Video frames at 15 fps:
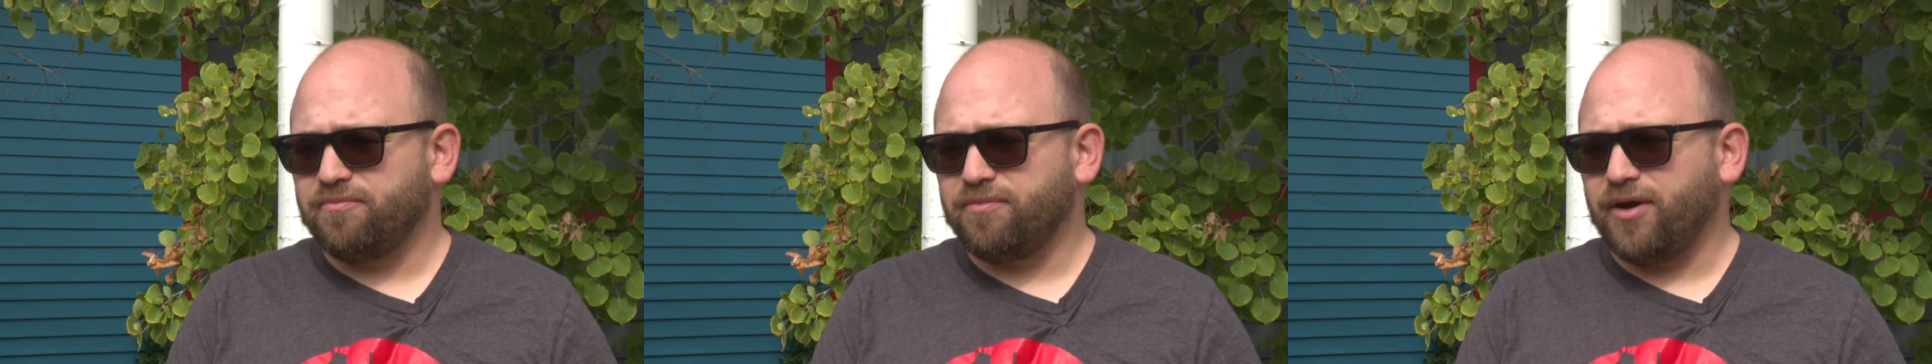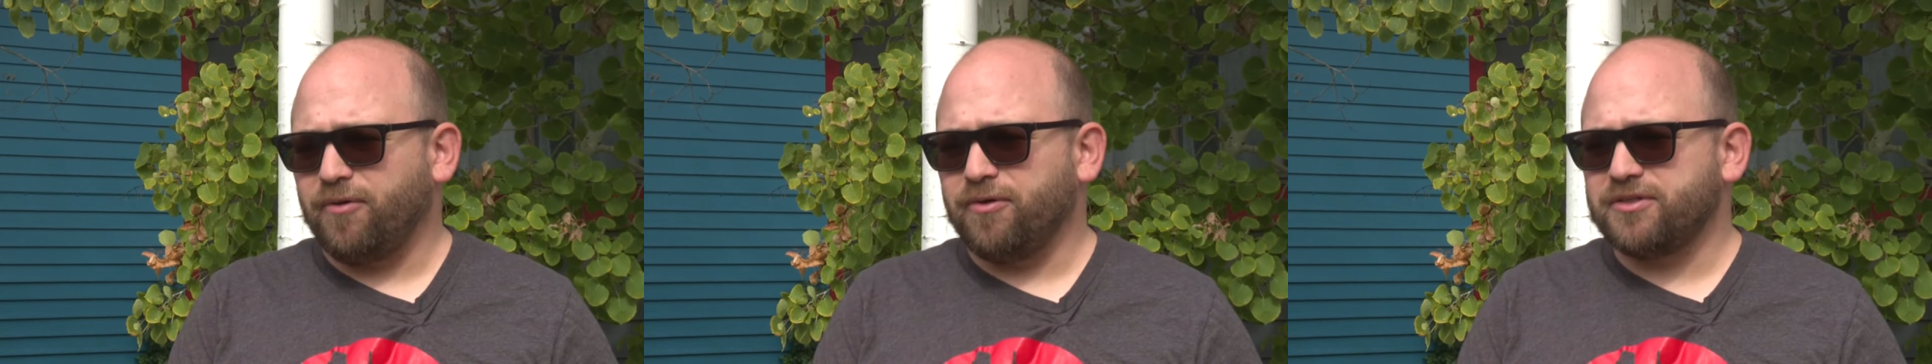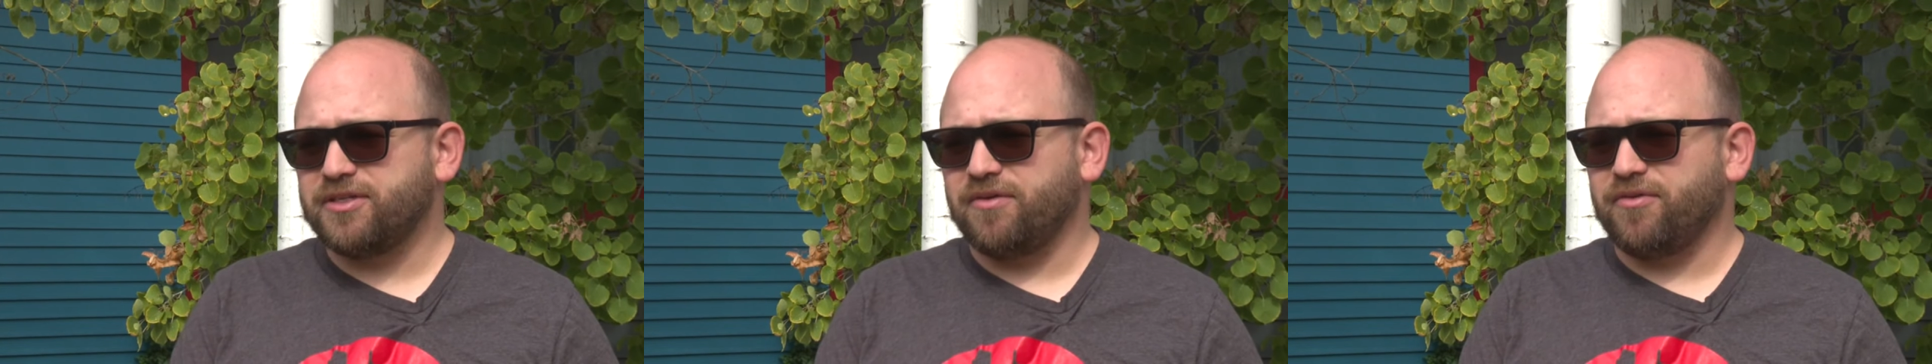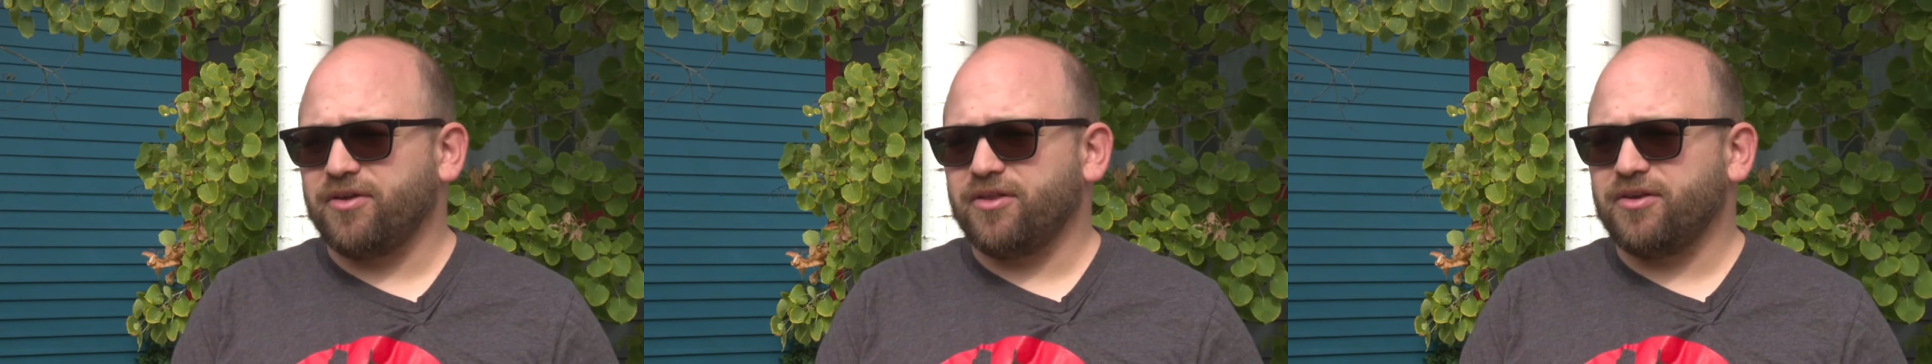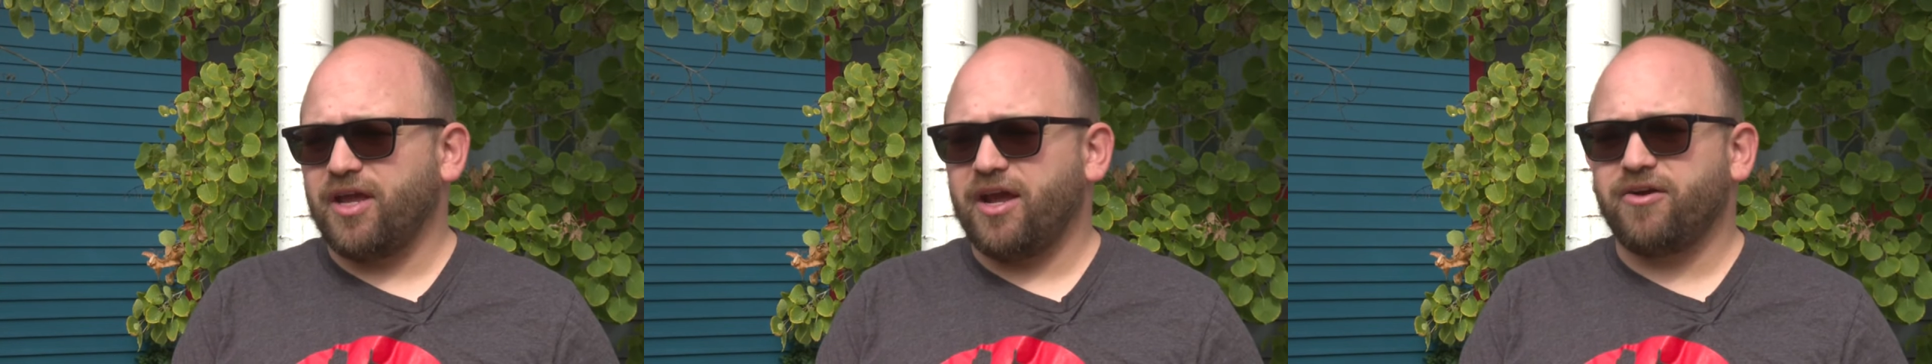about once every
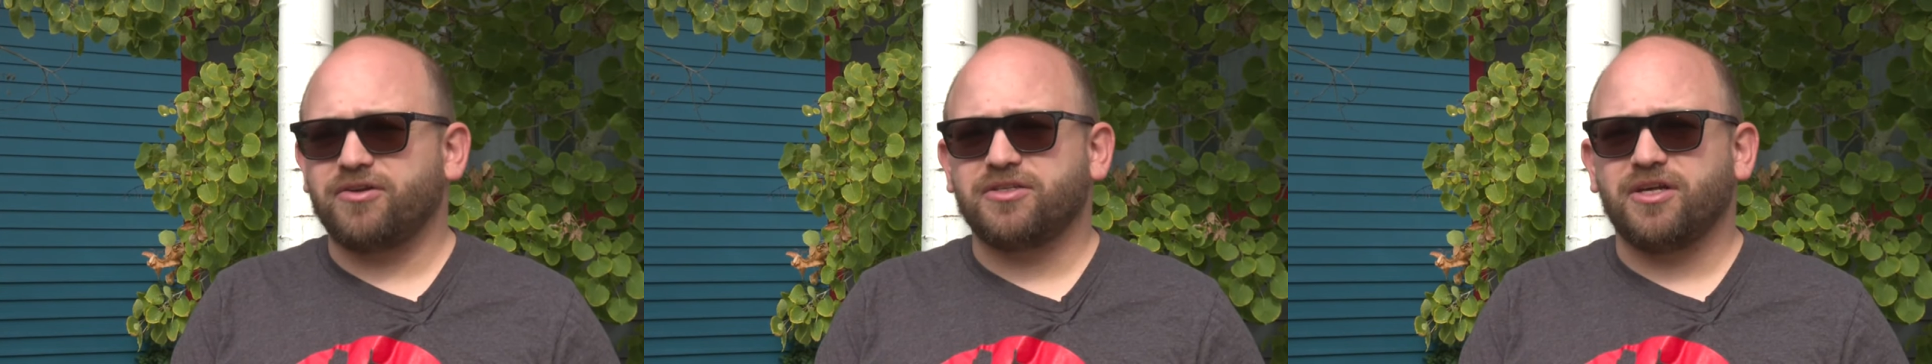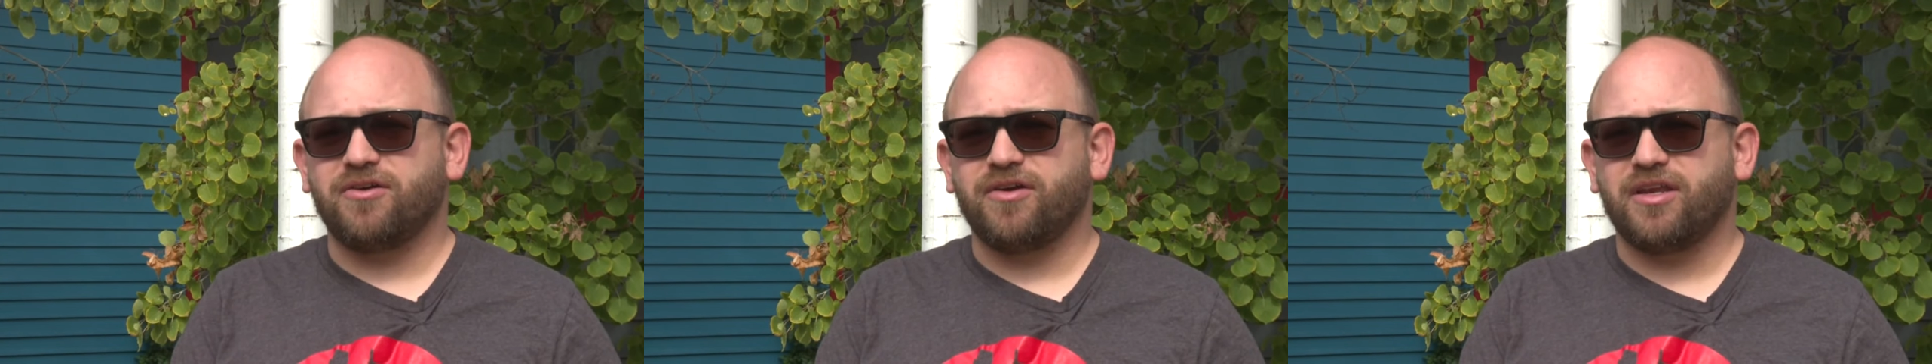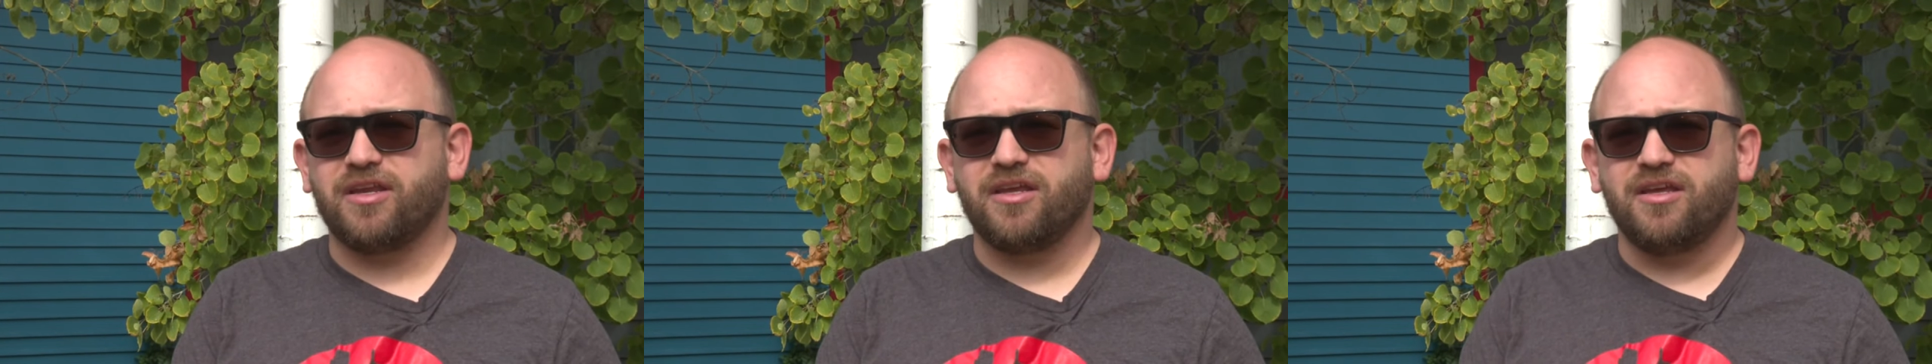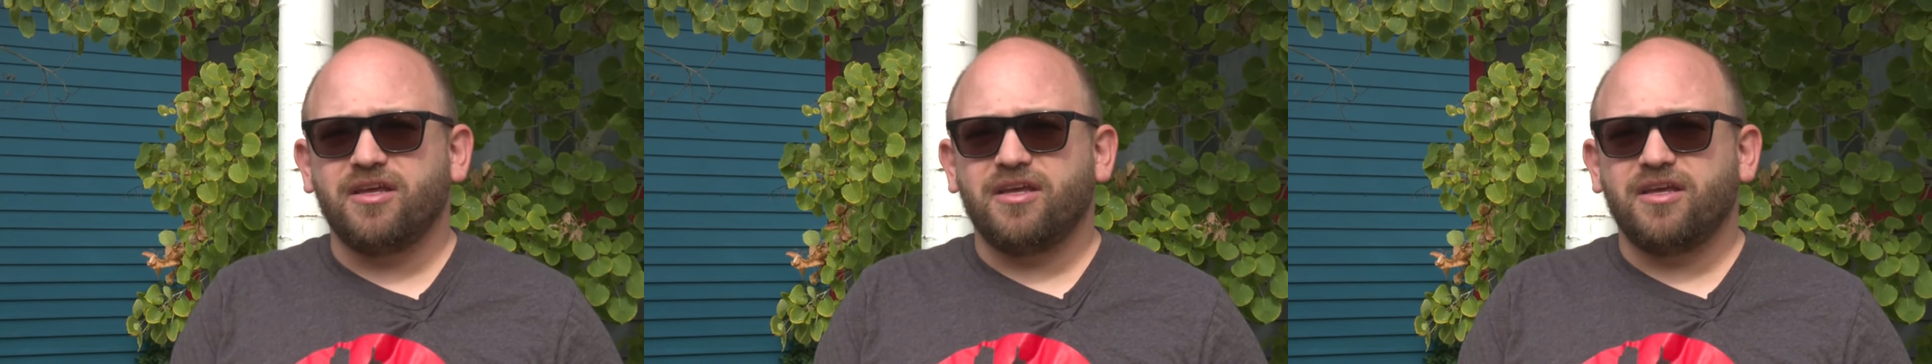other day or so, and